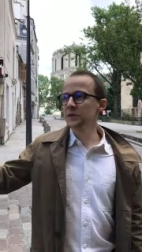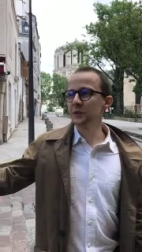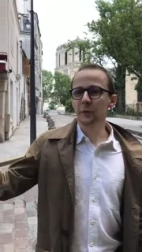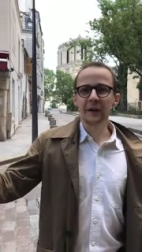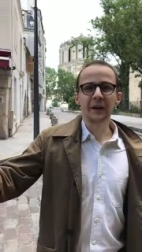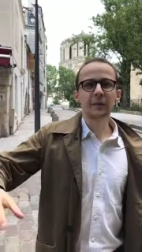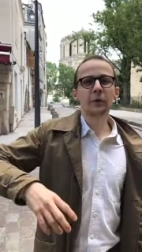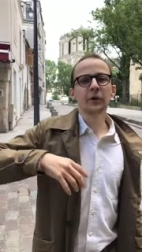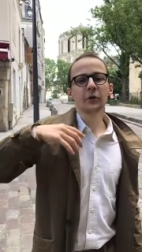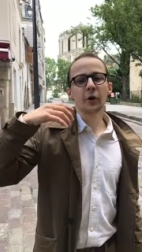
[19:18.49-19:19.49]
that were here,
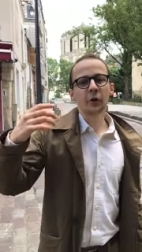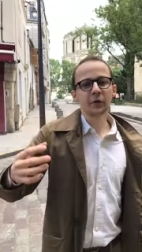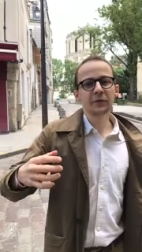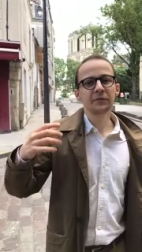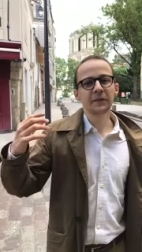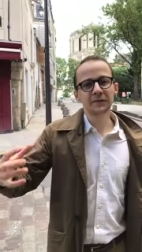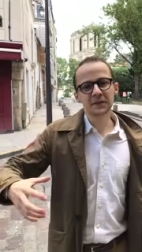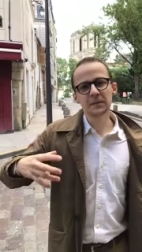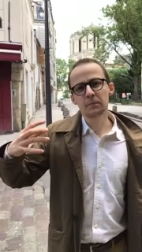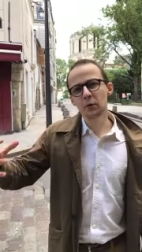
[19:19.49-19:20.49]
more than one hundred
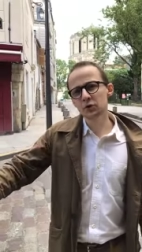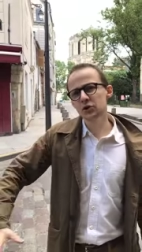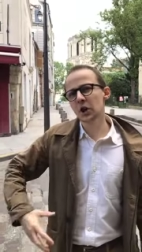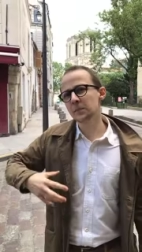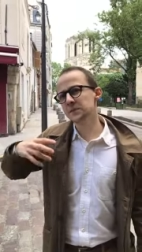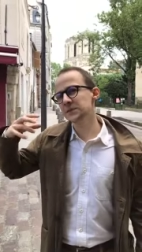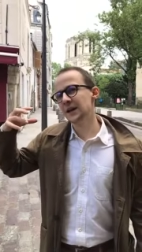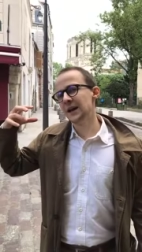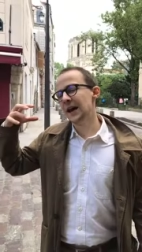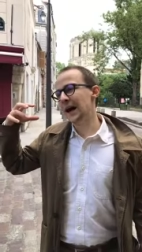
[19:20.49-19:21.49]
fifty bookshops
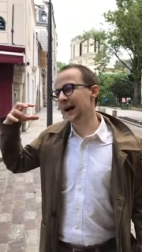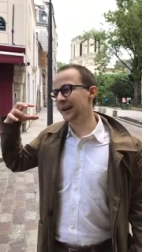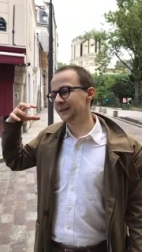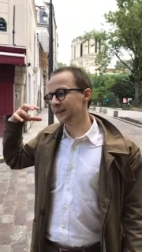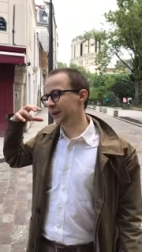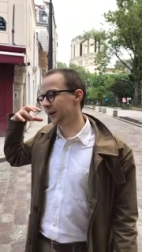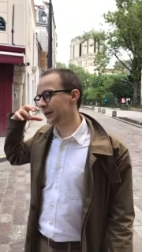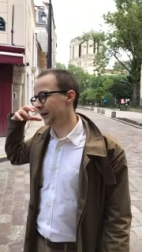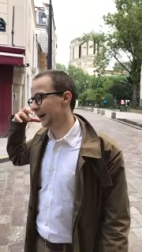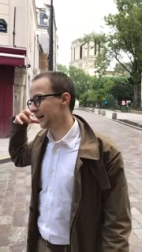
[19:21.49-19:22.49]
and
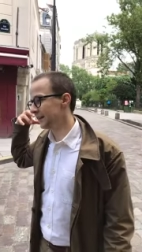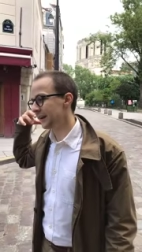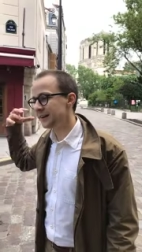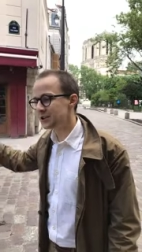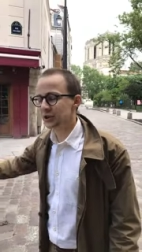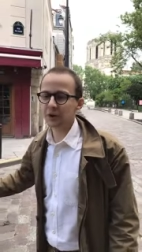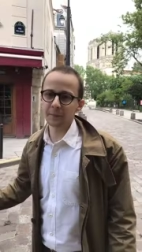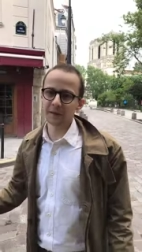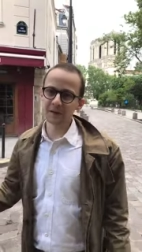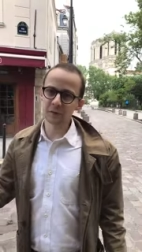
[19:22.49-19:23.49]
uh, and edition
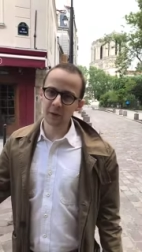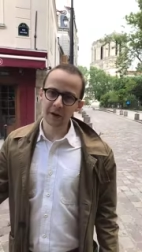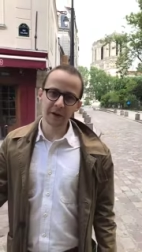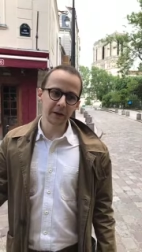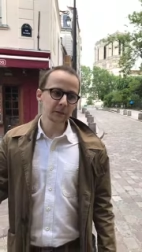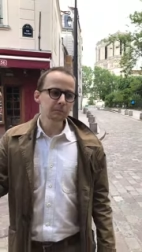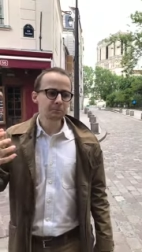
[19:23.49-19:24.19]
companies were here.